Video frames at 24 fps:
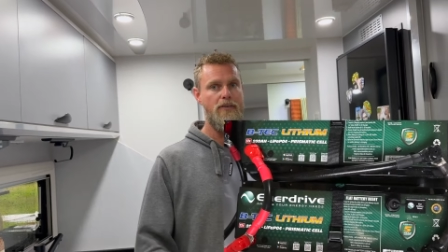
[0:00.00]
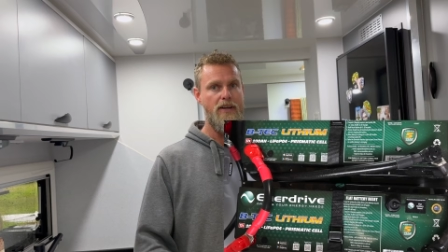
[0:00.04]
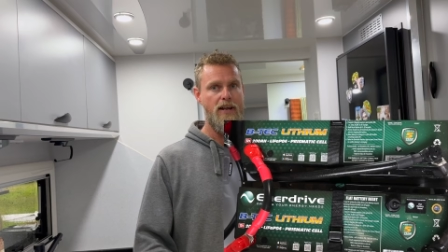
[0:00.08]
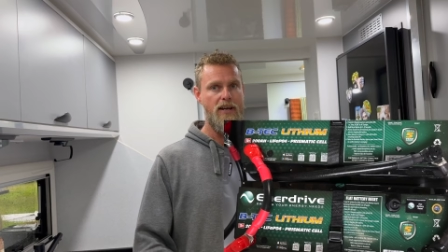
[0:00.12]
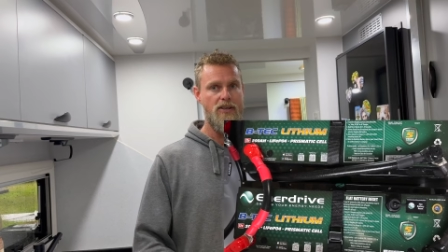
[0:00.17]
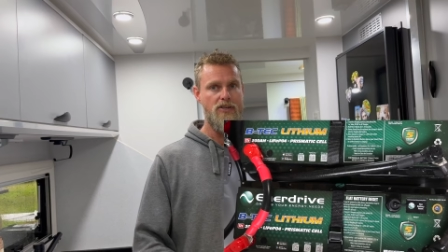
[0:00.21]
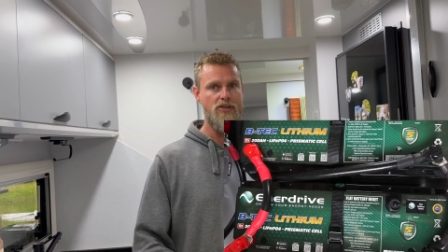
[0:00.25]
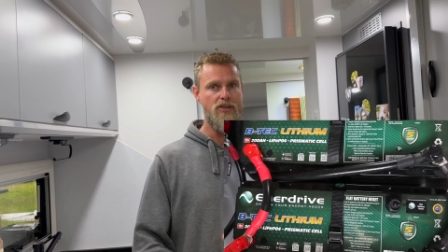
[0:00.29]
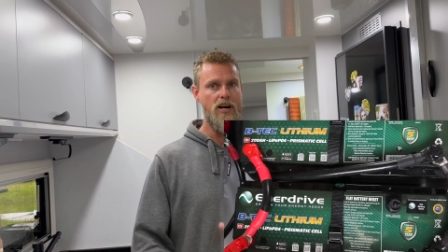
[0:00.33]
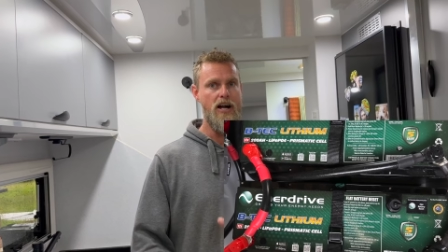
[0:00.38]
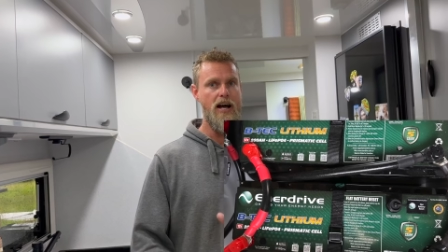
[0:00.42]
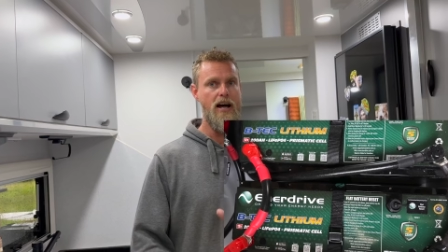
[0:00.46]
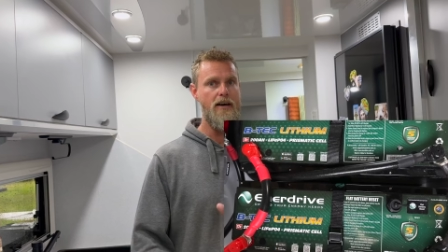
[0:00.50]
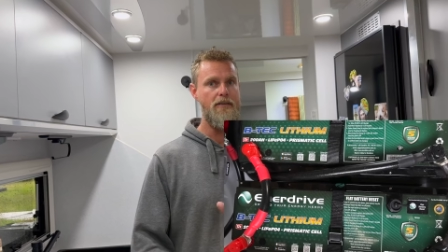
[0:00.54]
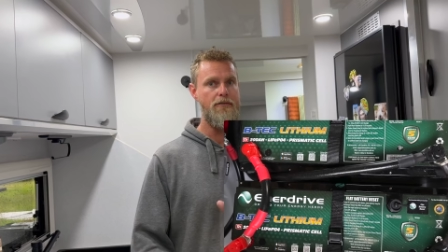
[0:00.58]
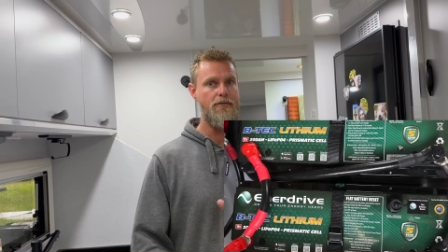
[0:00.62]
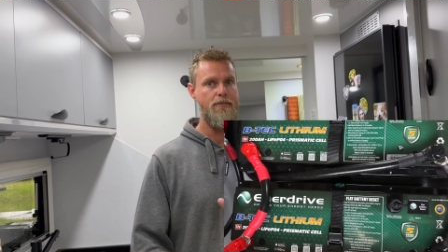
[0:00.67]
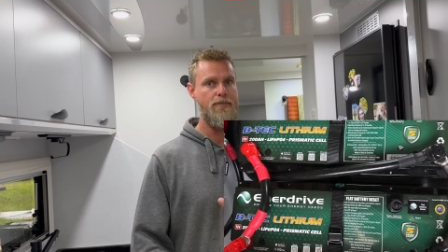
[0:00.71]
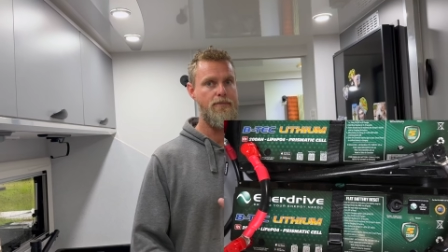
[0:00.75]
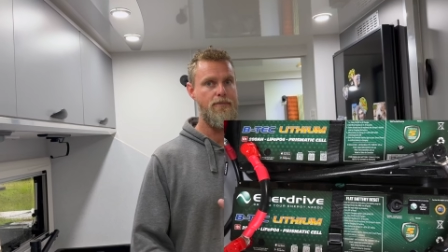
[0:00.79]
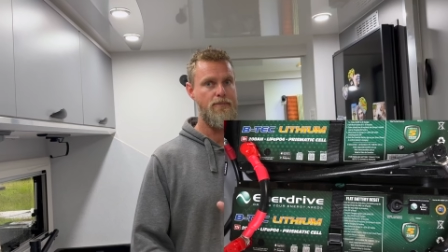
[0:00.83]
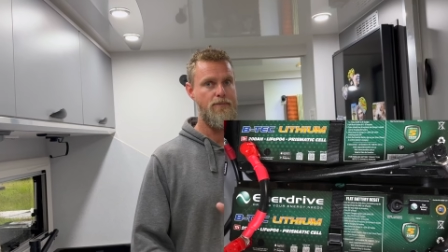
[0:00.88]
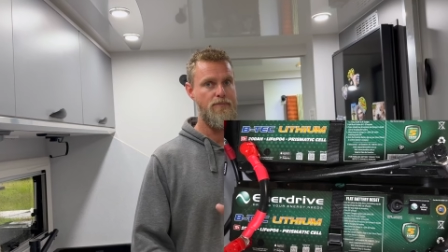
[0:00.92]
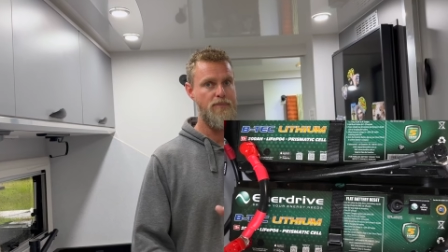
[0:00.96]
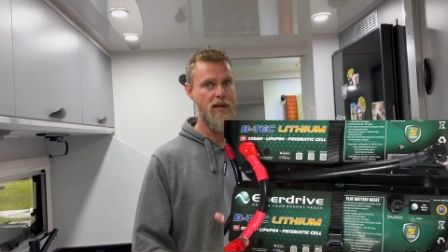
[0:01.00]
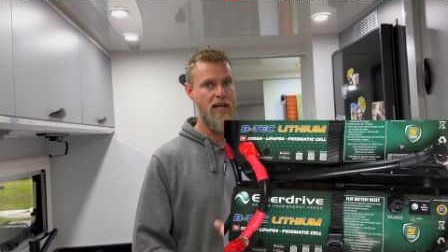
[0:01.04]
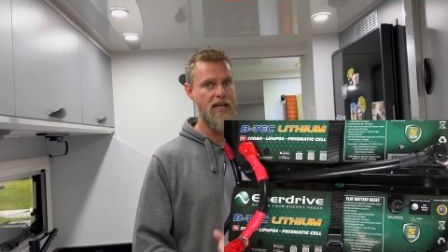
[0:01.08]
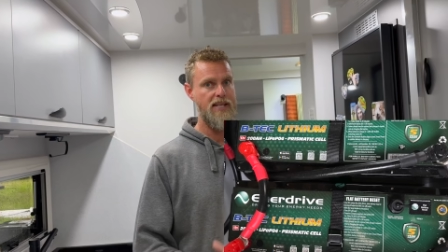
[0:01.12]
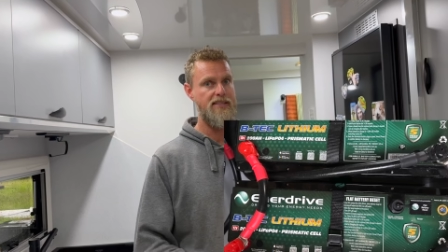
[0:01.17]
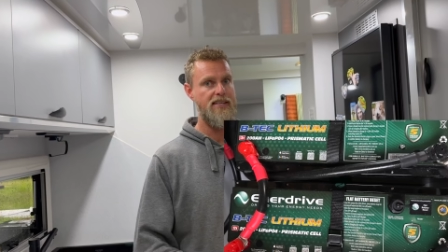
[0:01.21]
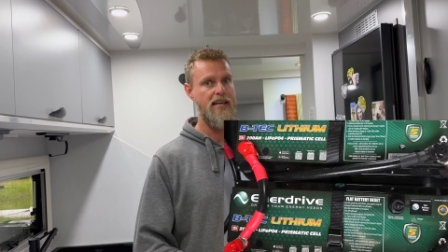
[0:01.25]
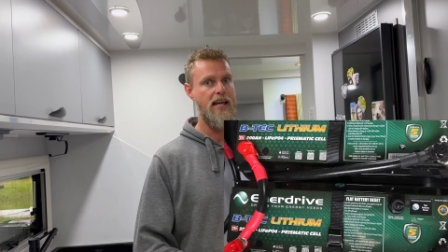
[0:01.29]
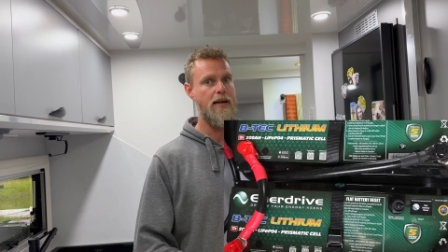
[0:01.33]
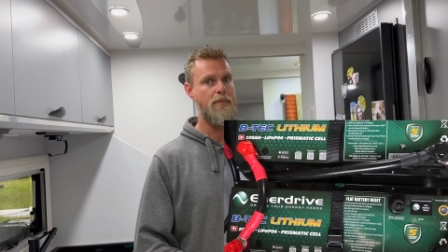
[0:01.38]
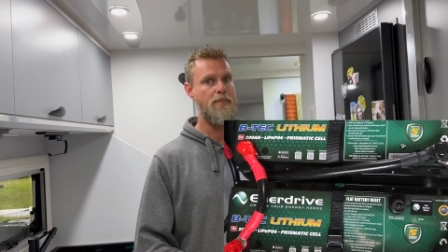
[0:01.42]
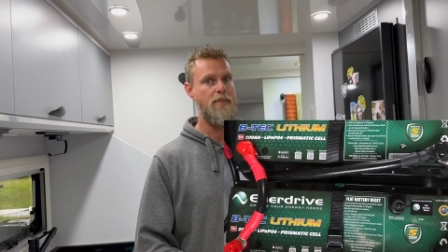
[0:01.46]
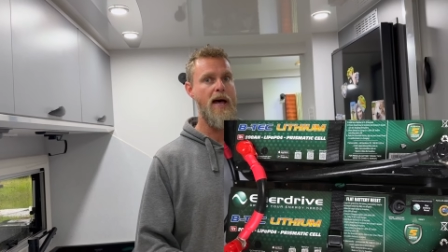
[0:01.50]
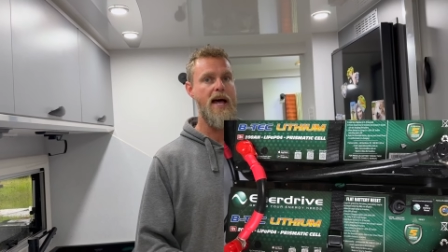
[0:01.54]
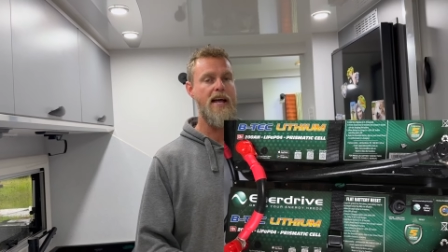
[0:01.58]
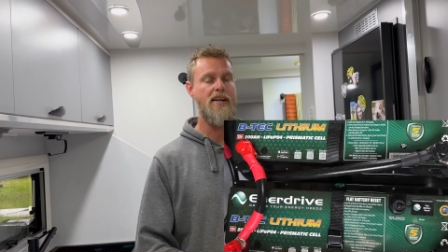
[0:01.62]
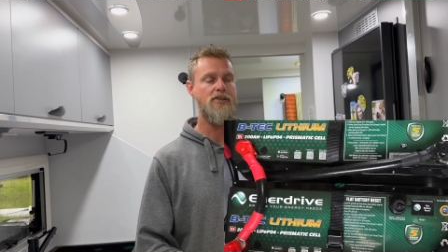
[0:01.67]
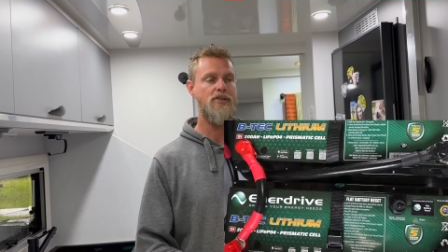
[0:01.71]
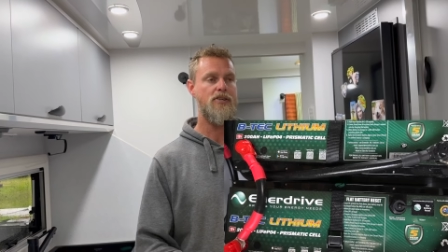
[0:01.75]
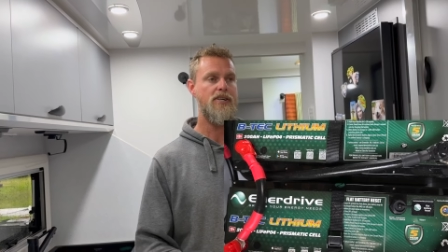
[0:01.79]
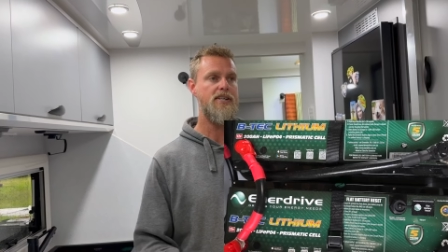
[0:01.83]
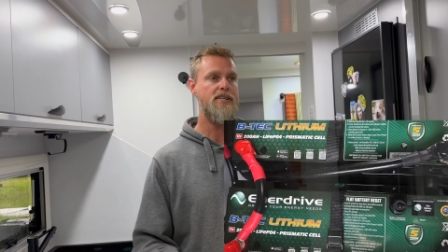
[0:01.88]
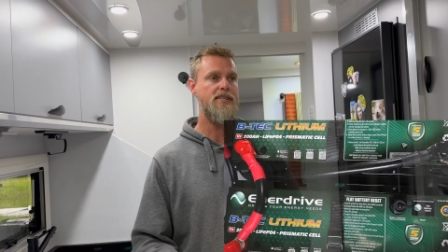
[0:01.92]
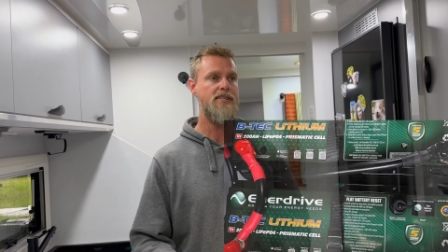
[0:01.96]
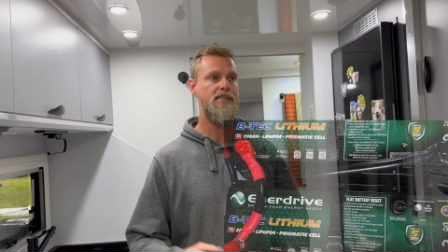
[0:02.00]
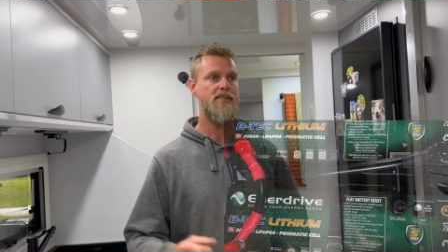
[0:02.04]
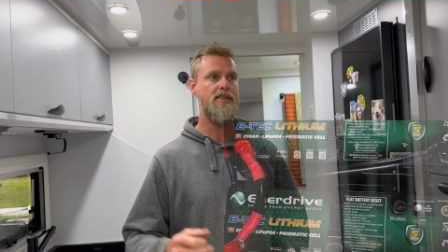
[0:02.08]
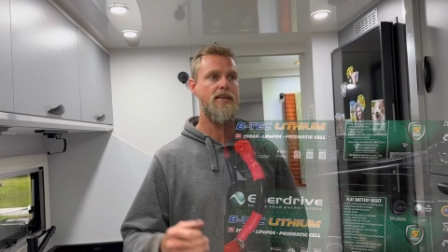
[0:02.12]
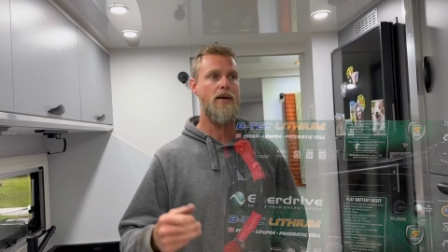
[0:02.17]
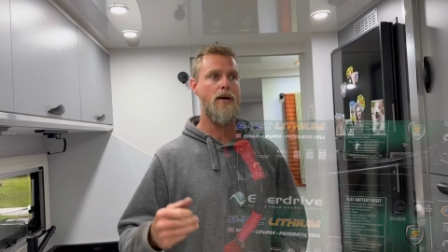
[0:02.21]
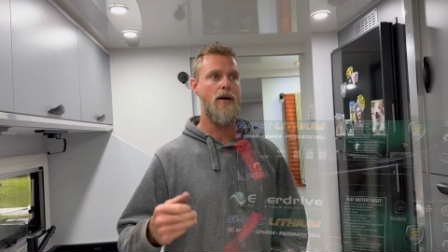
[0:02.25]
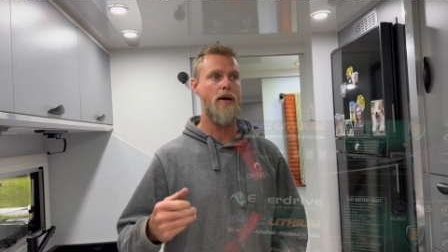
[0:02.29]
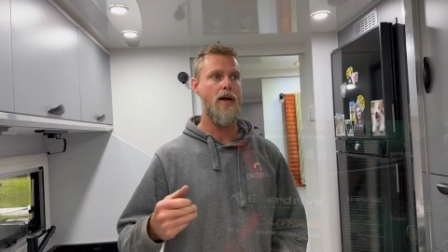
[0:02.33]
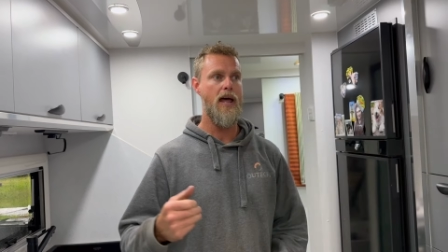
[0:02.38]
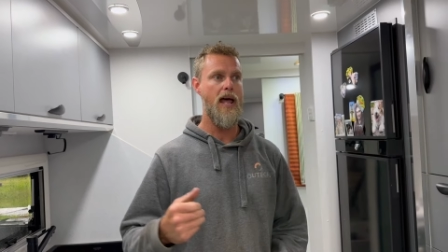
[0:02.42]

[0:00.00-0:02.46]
Enerdrive BTEC batteries